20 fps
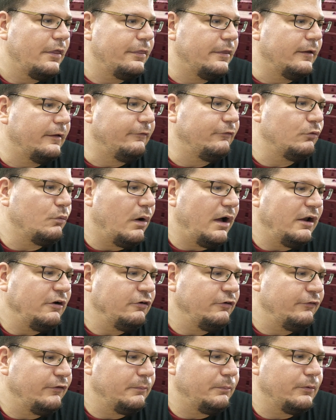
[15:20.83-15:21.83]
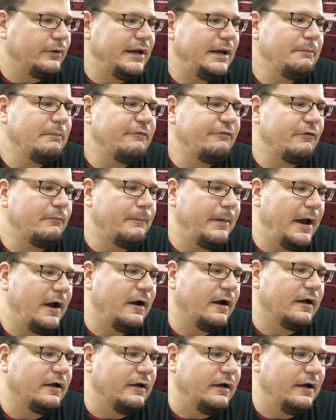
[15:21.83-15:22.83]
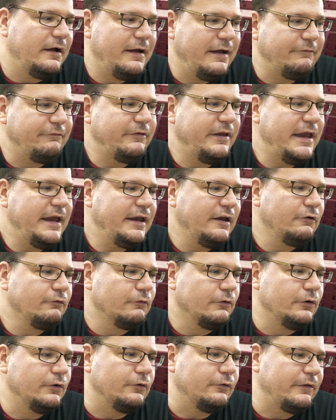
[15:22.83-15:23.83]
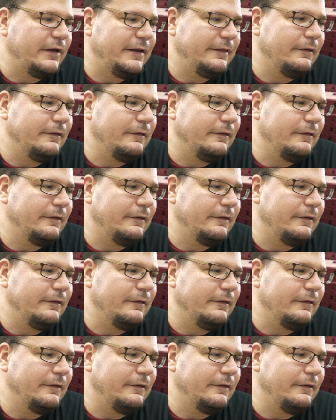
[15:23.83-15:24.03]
The Squadron Supreme of America have taken root